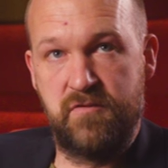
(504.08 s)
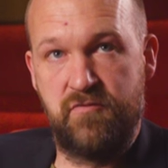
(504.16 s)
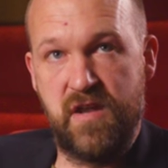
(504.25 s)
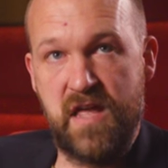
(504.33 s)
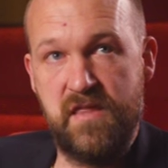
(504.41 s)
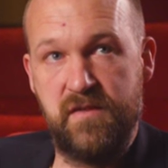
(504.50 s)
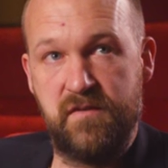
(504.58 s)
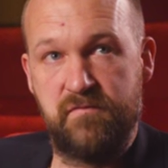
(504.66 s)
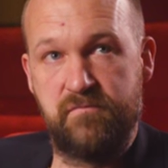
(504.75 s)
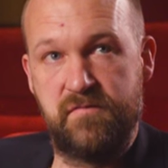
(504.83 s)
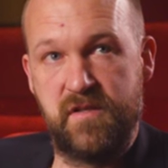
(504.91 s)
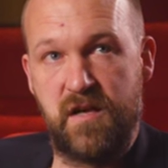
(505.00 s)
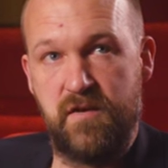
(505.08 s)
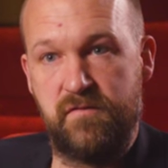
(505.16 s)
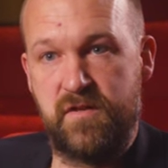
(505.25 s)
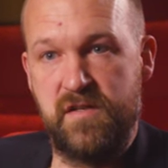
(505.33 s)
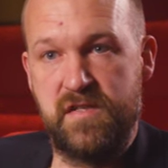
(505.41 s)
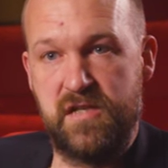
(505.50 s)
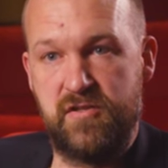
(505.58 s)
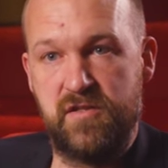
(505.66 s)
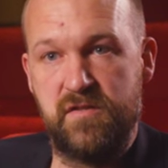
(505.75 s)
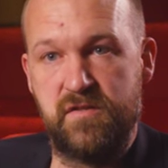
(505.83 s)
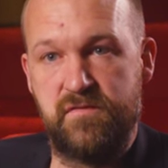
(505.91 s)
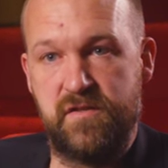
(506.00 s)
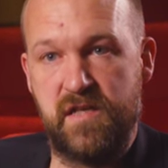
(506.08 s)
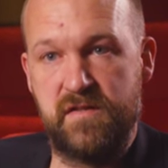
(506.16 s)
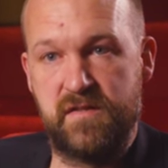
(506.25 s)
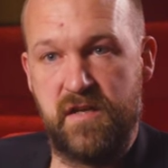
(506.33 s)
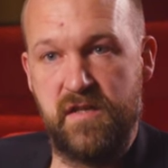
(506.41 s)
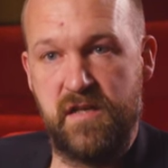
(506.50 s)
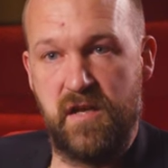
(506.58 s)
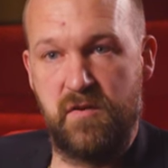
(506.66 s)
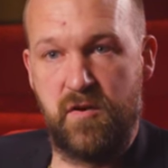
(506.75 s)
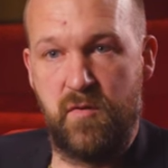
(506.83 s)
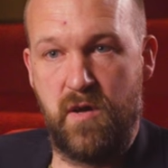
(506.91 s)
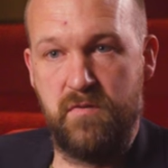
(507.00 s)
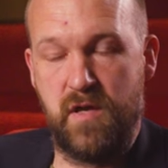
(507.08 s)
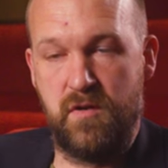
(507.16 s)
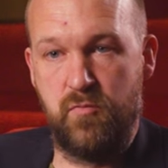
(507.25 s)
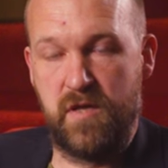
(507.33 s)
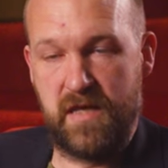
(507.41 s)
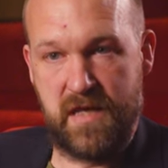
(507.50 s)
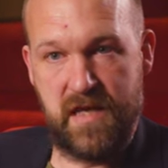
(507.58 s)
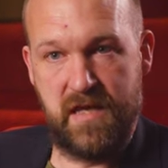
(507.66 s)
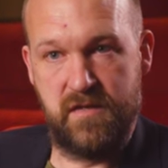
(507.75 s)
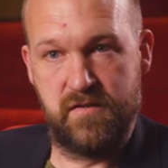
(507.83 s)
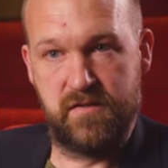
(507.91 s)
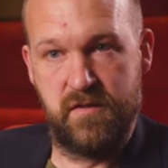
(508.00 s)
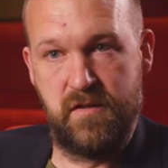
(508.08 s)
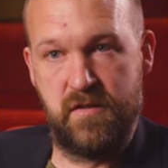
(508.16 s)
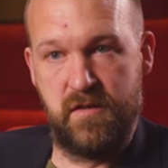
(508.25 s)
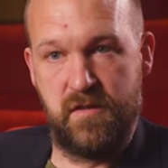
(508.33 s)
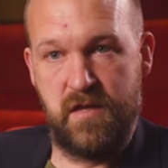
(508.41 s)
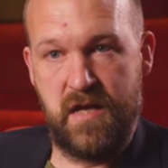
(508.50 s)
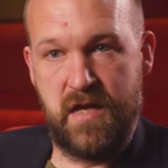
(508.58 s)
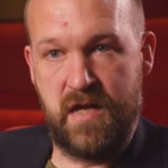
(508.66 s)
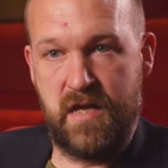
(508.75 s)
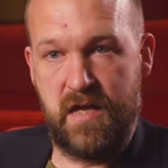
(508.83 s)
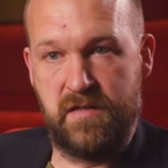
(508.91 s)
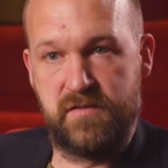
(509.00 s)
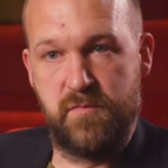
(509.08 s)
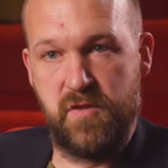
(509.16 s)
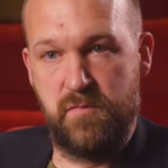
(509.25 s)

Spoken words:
create the kind of conditions for things like the Yoko Ono weekend and some